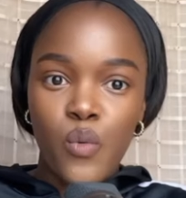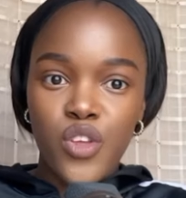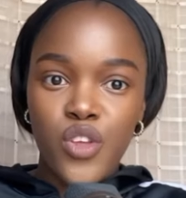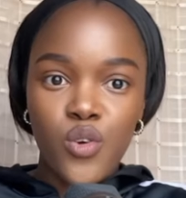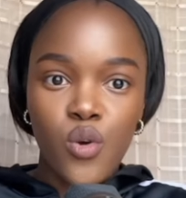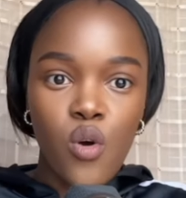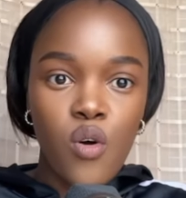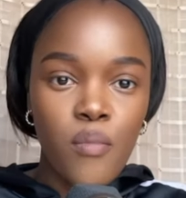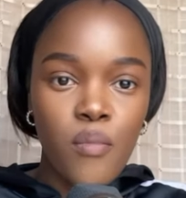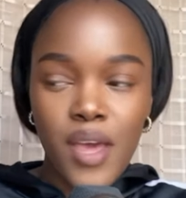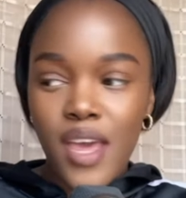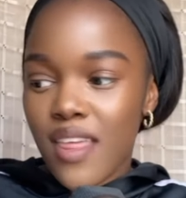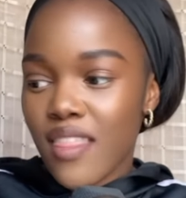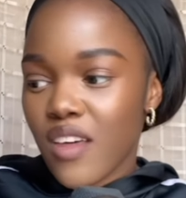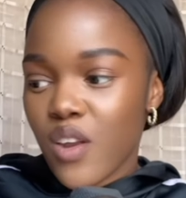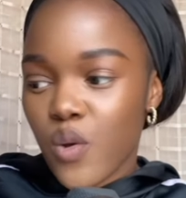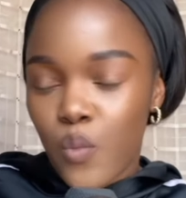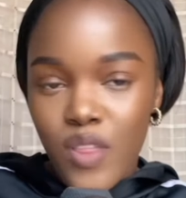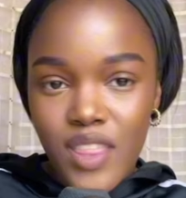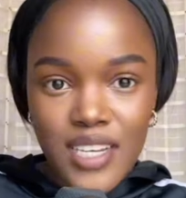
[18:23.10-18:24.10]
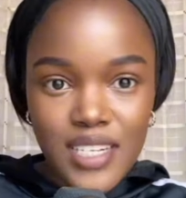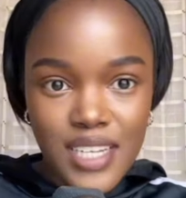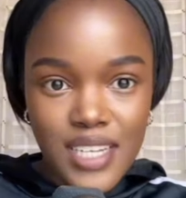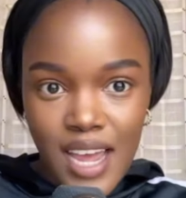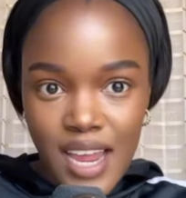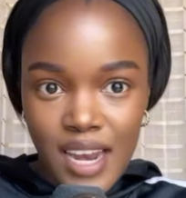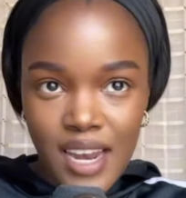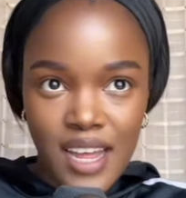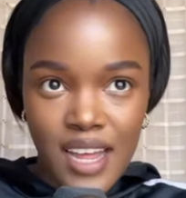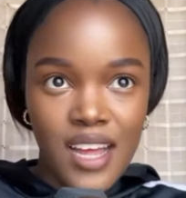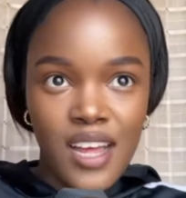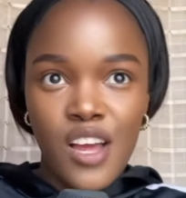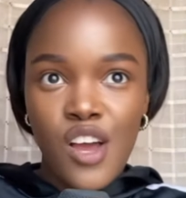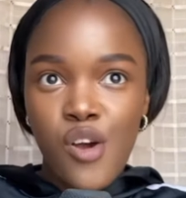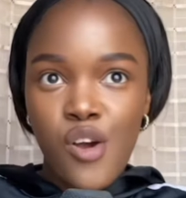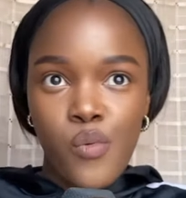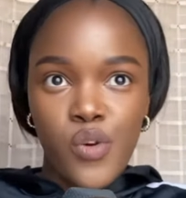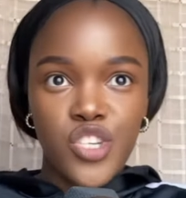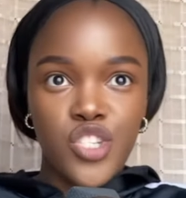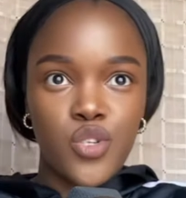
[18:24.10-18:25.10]
When you compare that with Tyla,
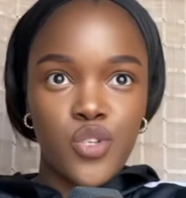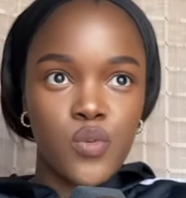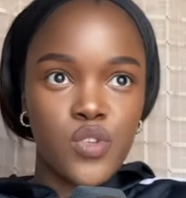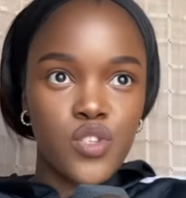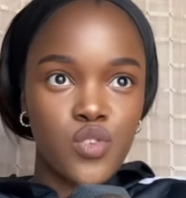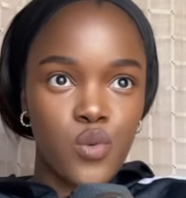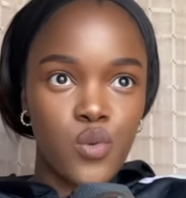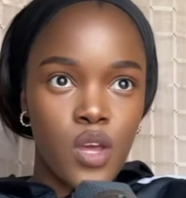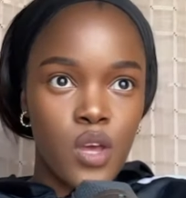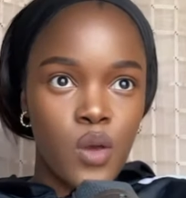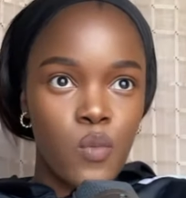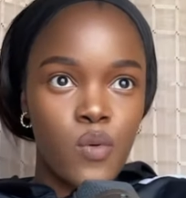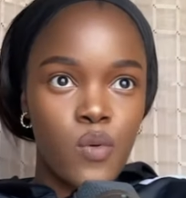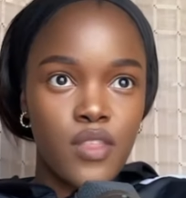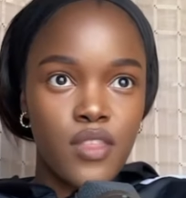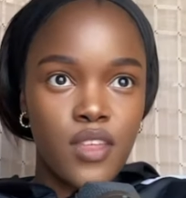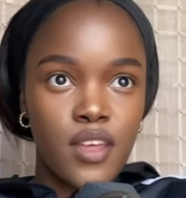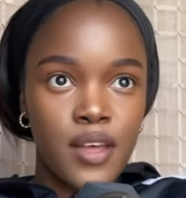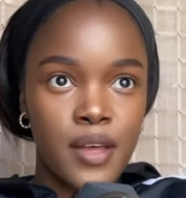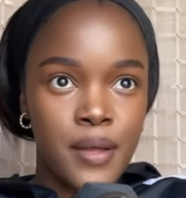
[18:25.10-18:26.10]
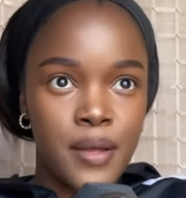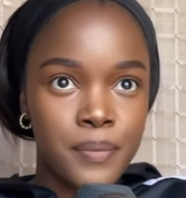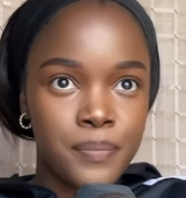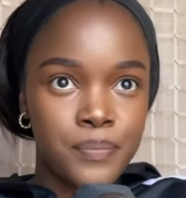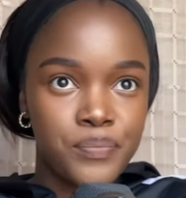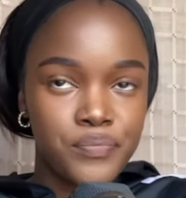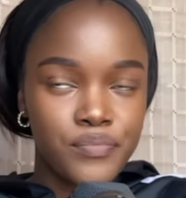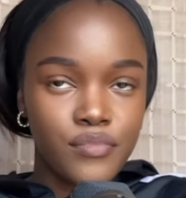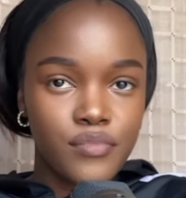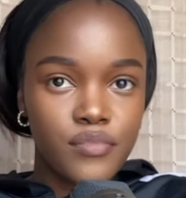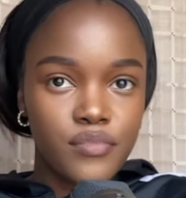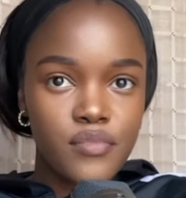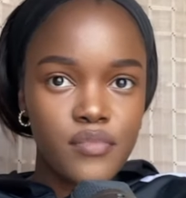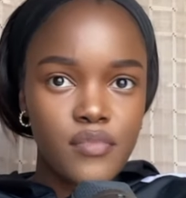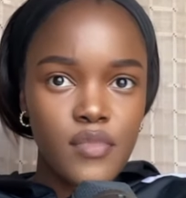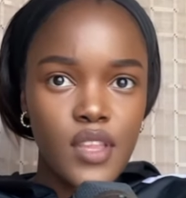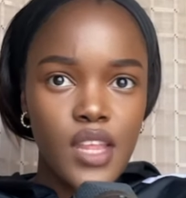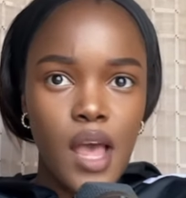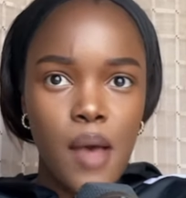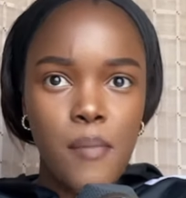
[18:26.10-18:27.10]
what she was doing with
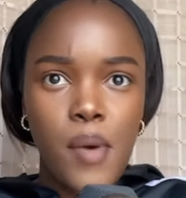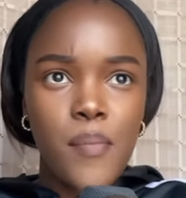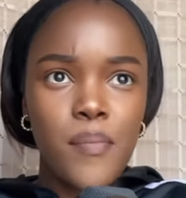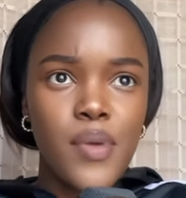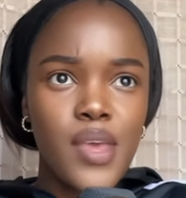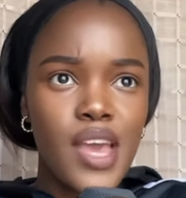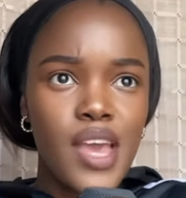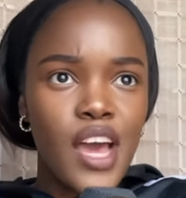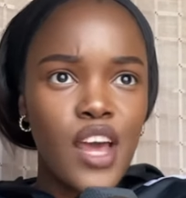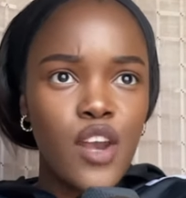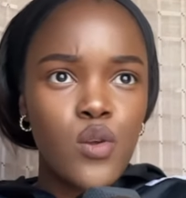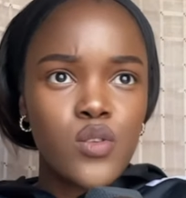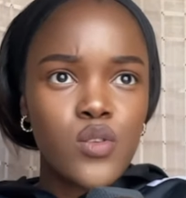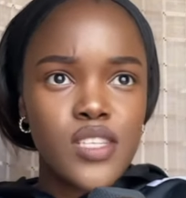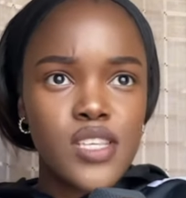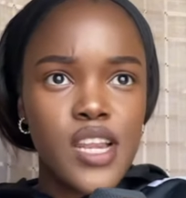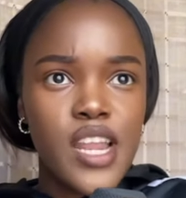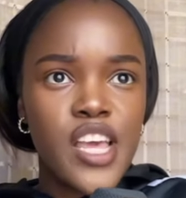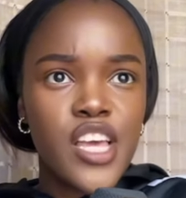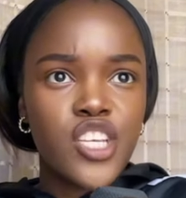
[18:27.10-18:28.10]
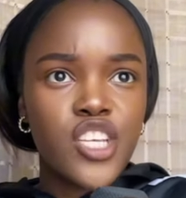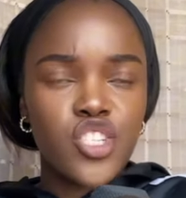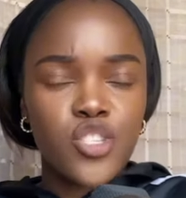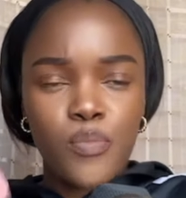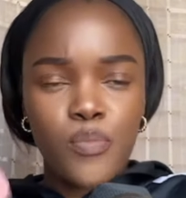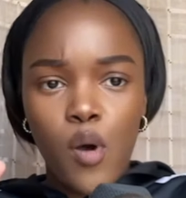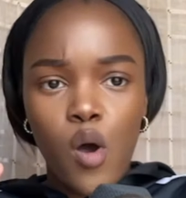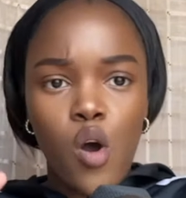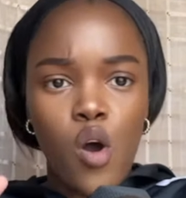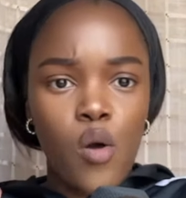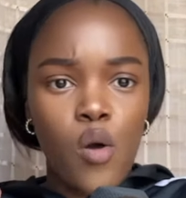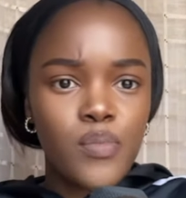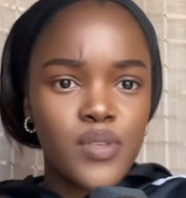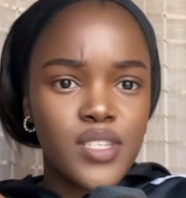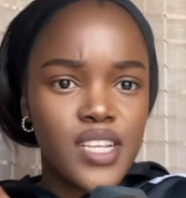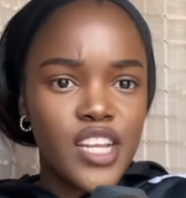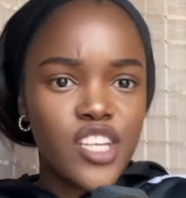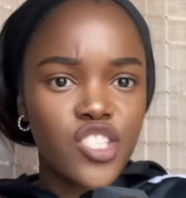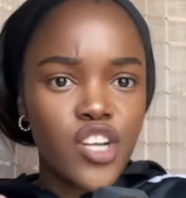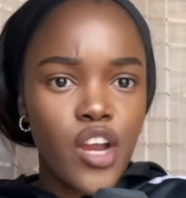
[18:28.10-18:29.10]
Amapiano / pop
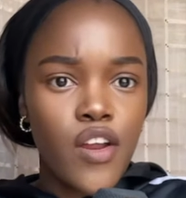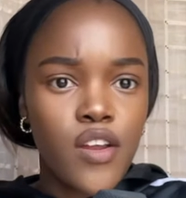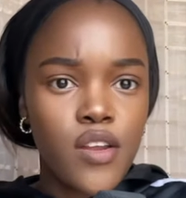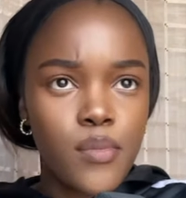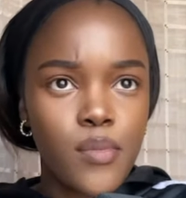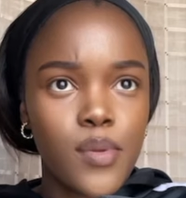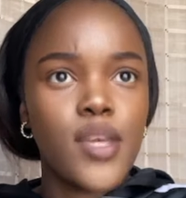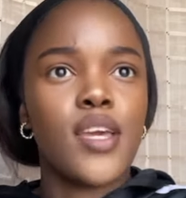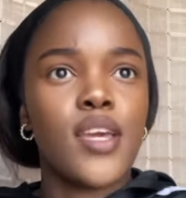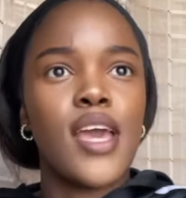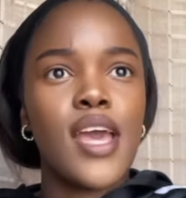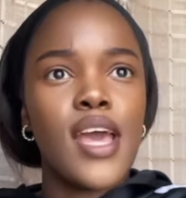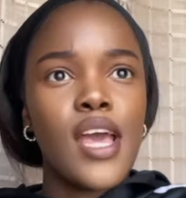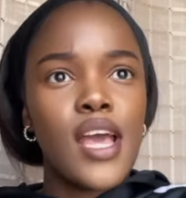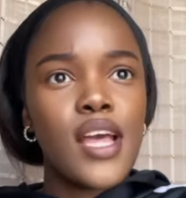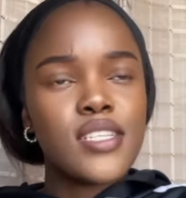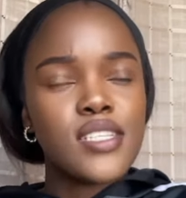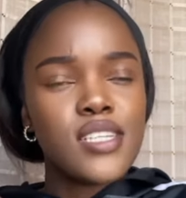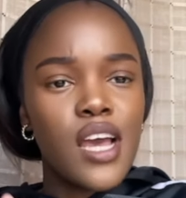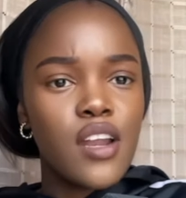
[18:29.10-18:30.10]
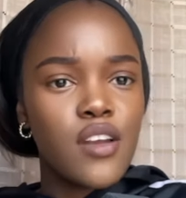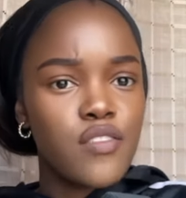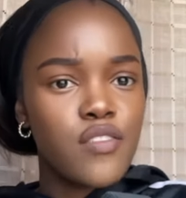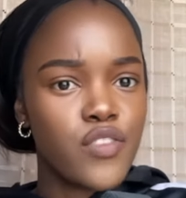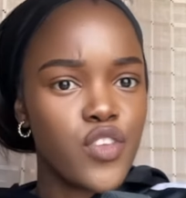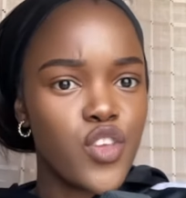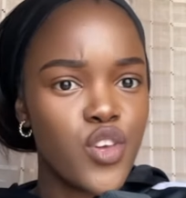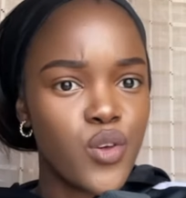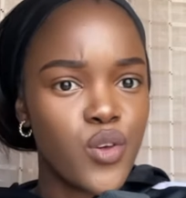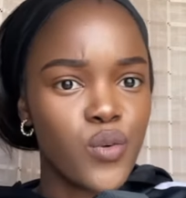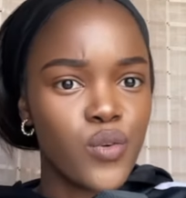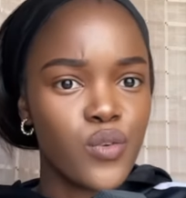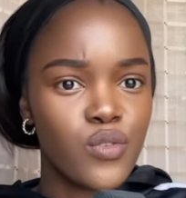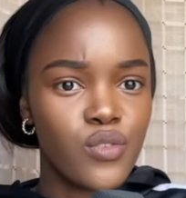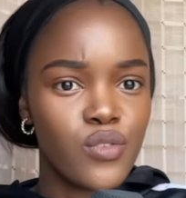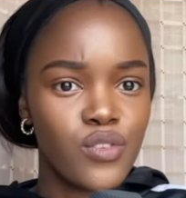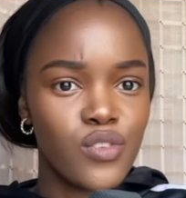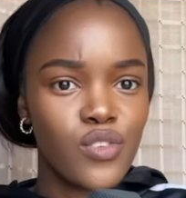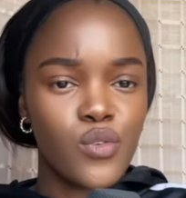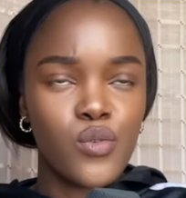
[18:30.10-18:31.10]
/ R&B, it's kind of new.
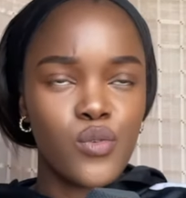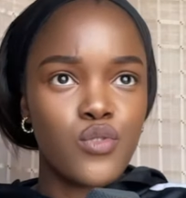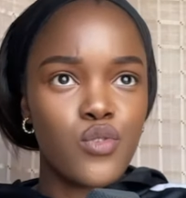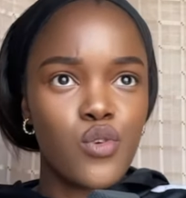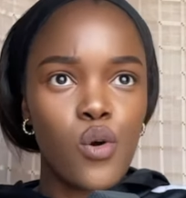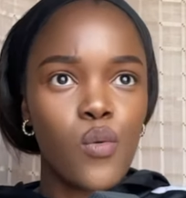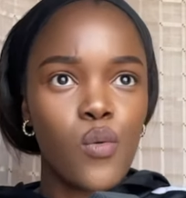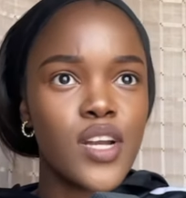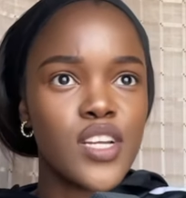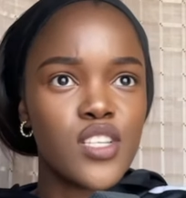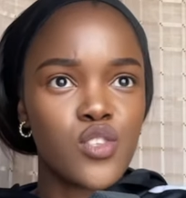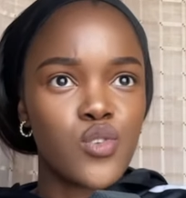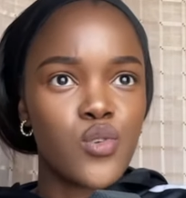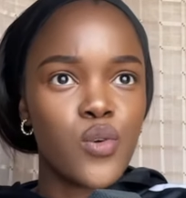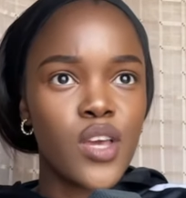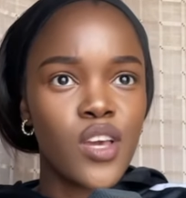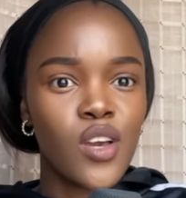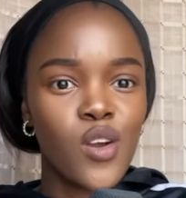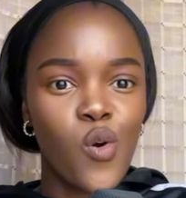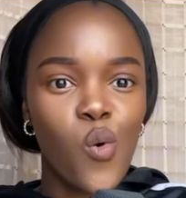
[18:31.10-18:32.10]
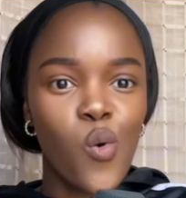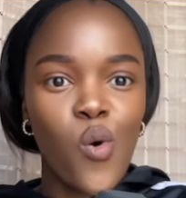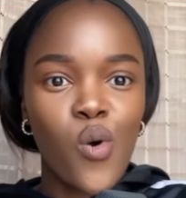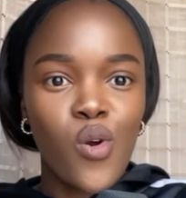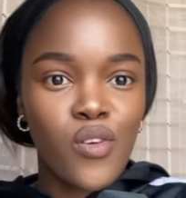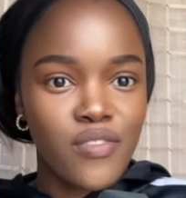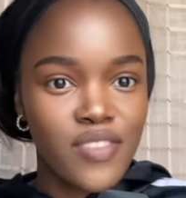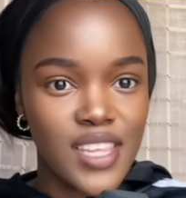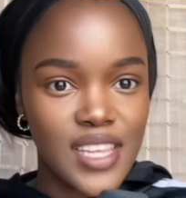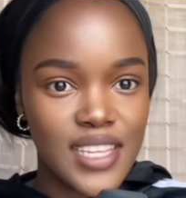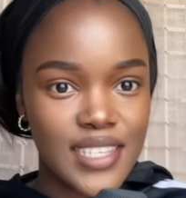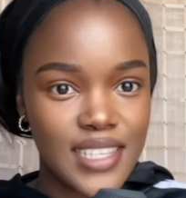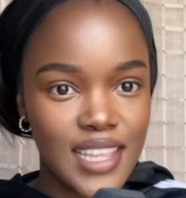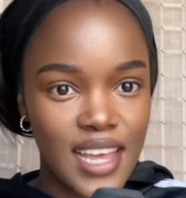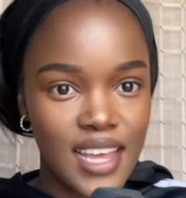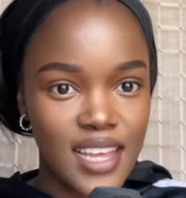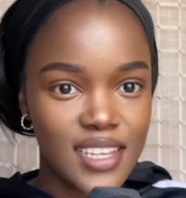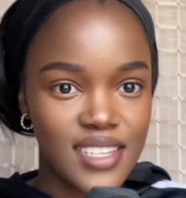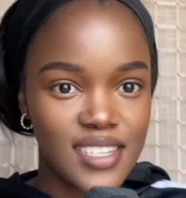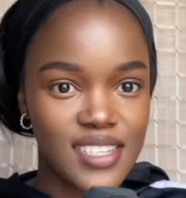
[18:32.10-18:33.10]
You know, no one is doing all of these
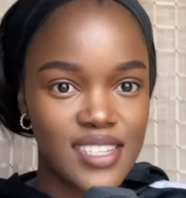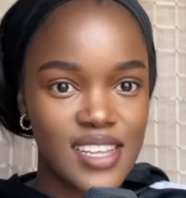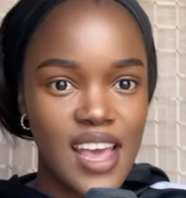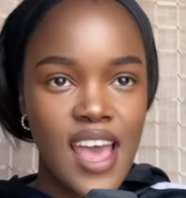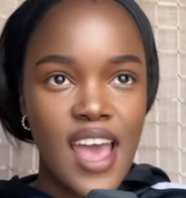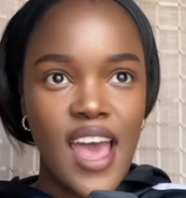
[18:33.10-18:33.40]
things.